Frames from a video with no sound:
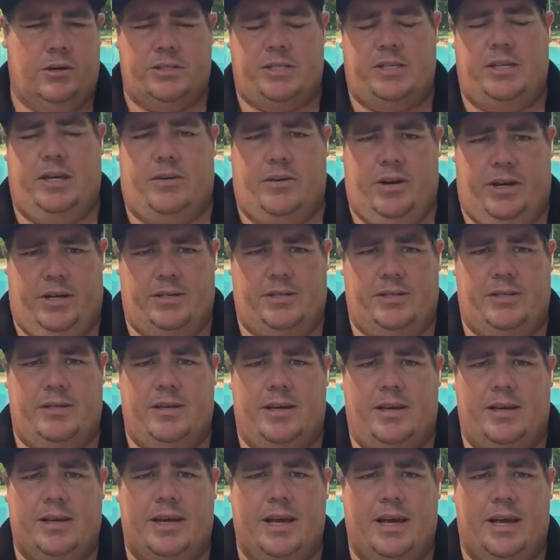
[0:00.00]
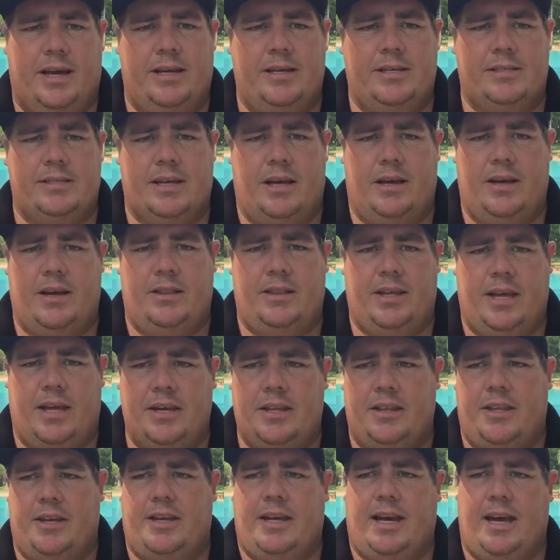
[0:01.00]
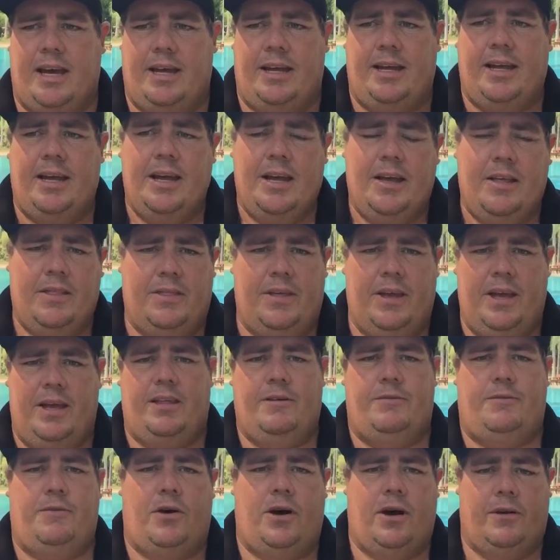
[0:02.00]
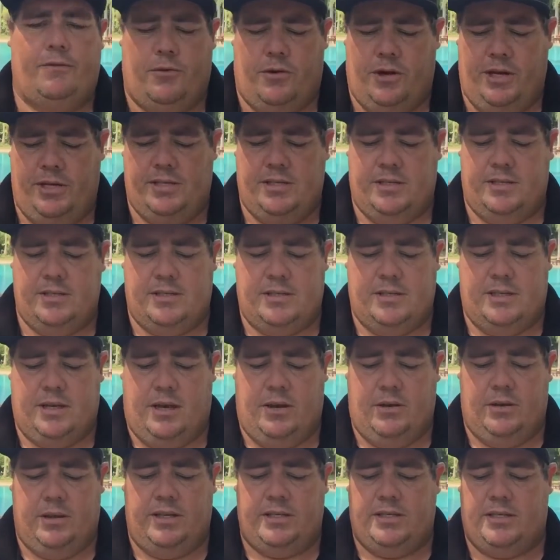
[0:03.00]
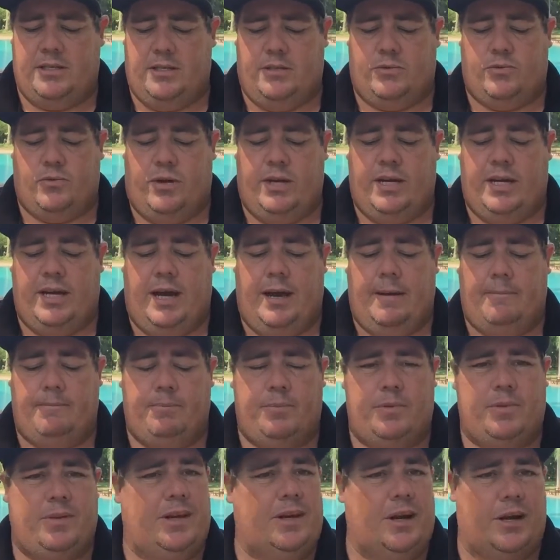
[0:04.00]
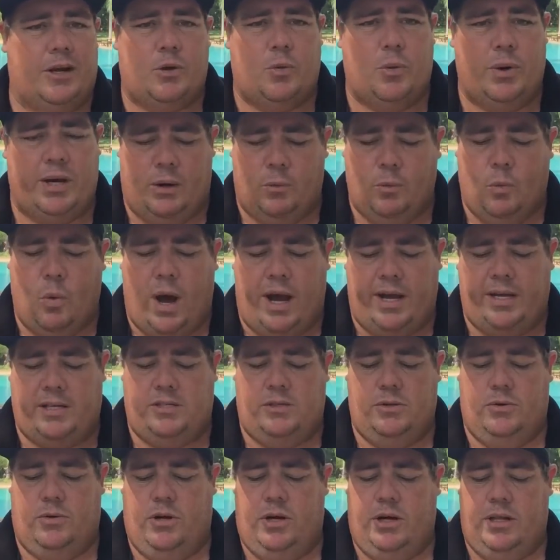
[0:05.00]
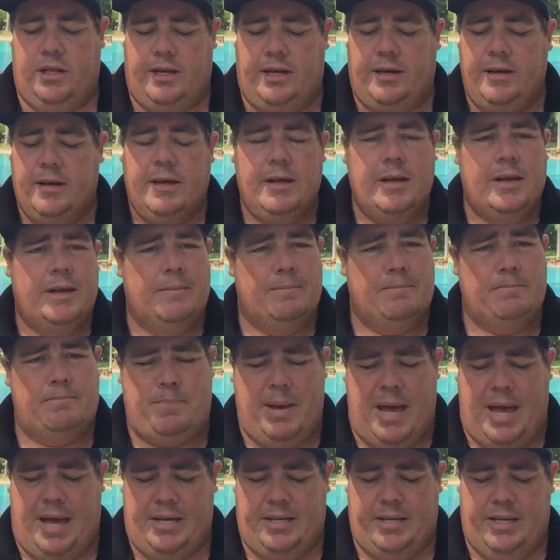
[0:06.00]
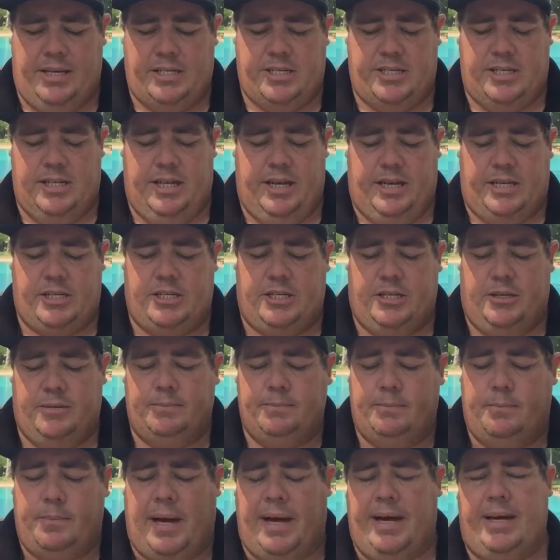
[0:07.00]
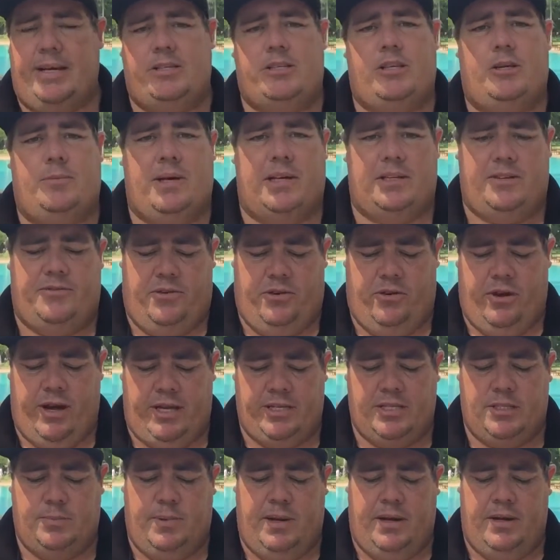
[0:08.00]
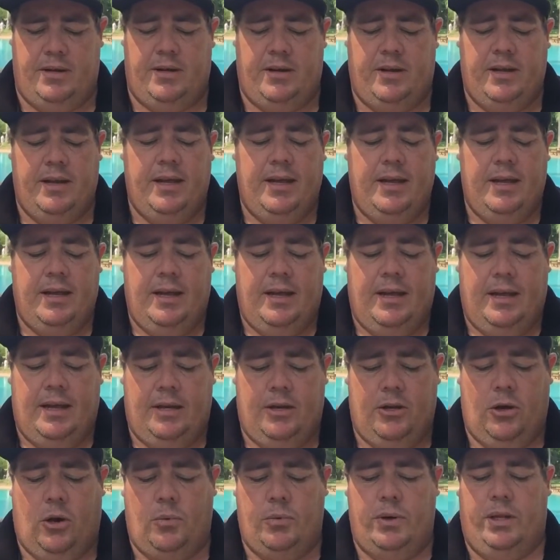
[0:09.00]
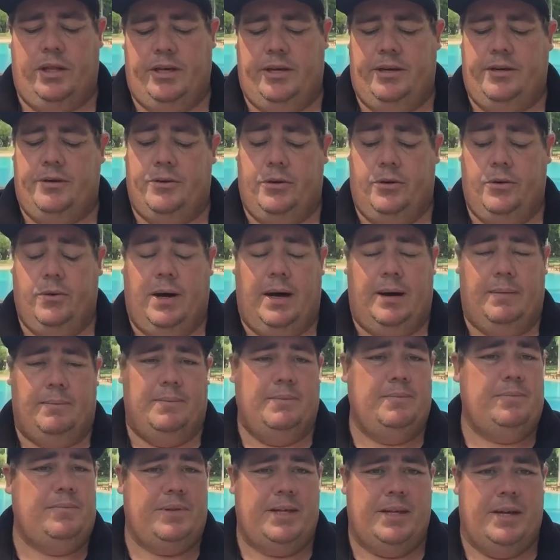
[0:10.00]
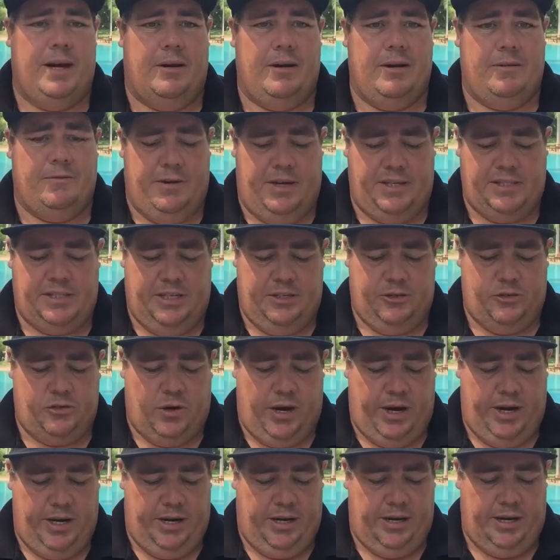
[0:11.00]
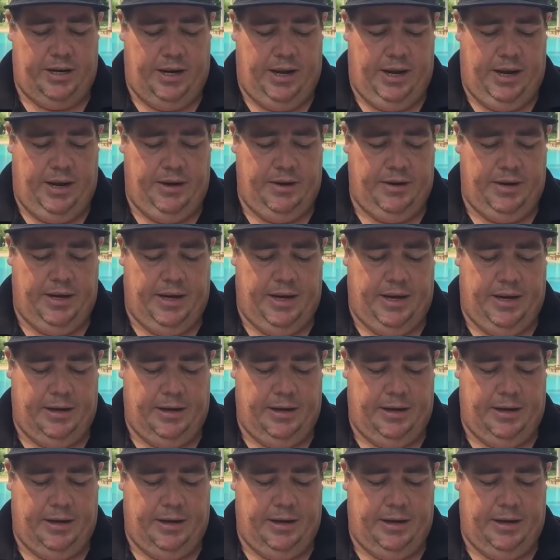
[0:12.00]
serious. Okay, so at the end of the day, they're the five reasons. So let's just recap. Quitting way too early, bad niche selection, paying too much for your ad spend, not willing to invest in training, and